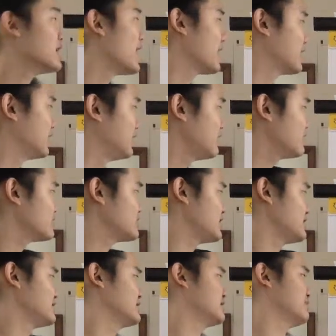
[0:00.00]
I can either
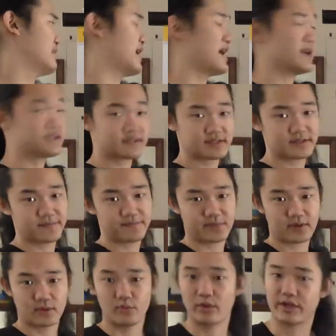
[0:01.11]
change its mass,
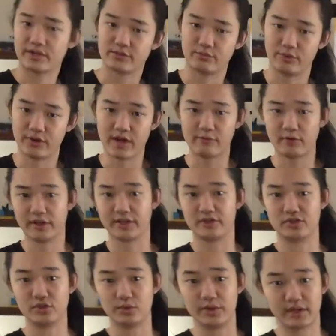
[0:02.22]
which we're not really
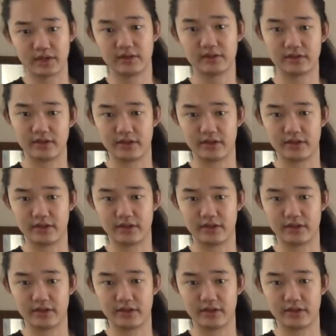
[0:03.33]
doing